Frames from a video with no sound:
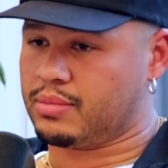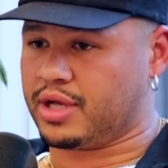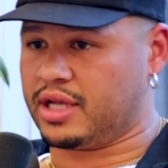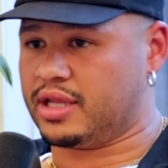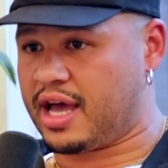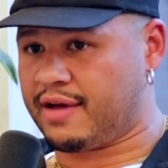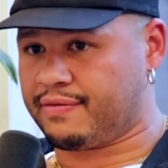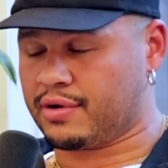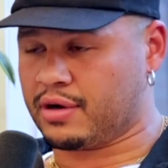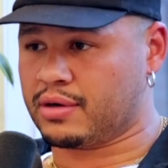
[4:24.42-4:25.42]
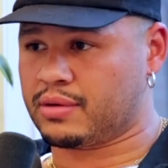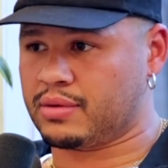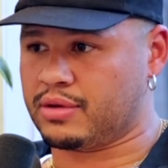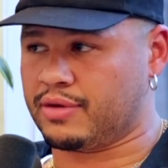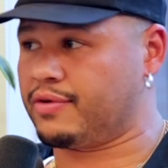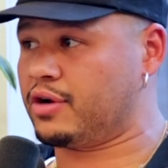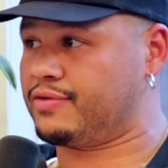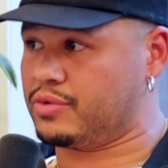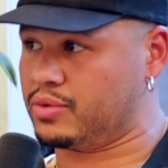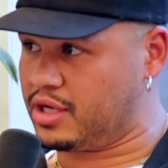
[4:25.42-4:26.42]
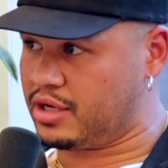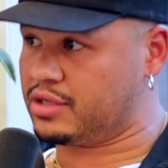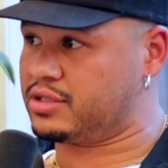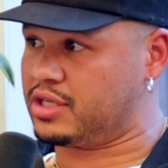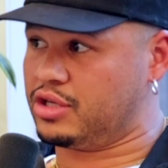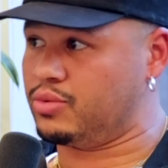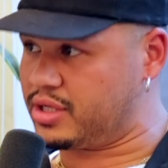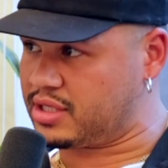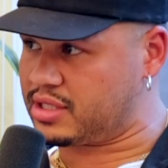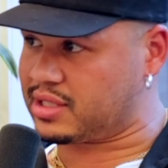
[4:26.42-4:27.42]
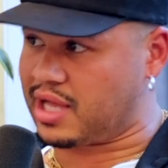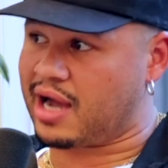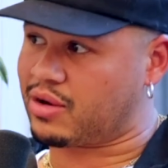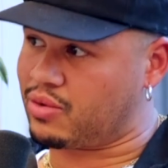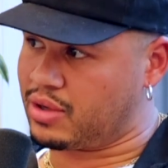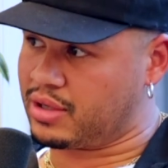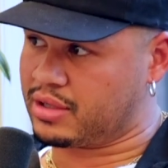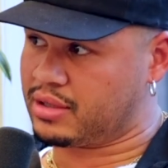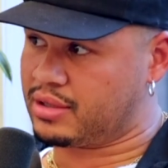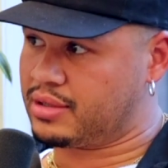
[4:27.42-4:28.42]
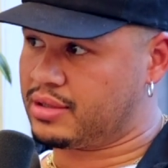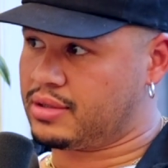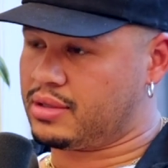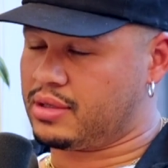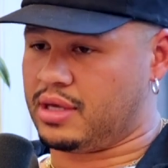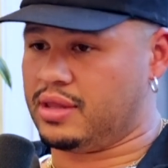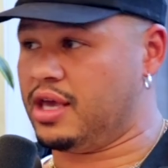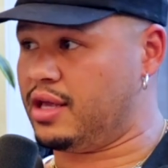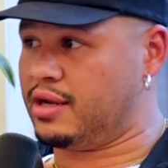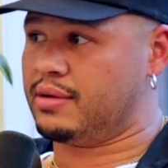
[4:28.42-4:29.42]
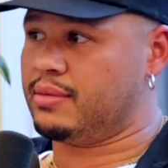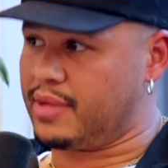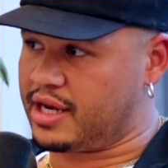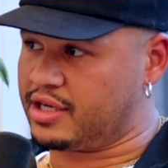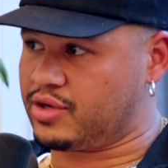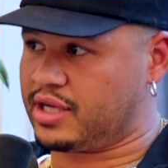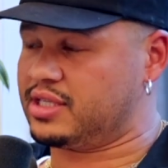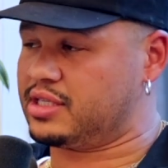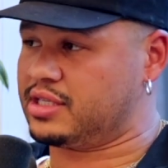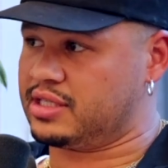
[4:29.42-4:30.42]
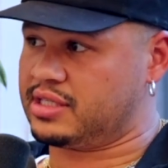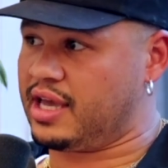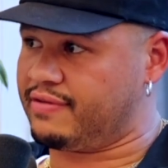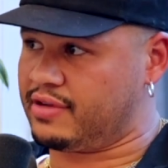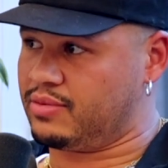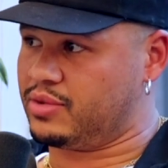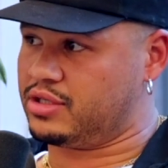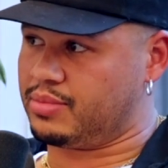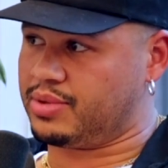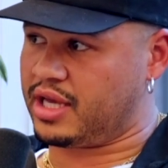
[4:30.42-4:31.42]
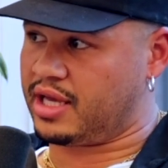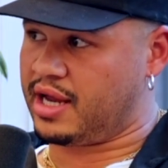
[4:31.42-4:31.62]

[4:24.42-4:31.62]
Played that for the first few years. Then you went to slot corner and then made a transition to safety, which you're playing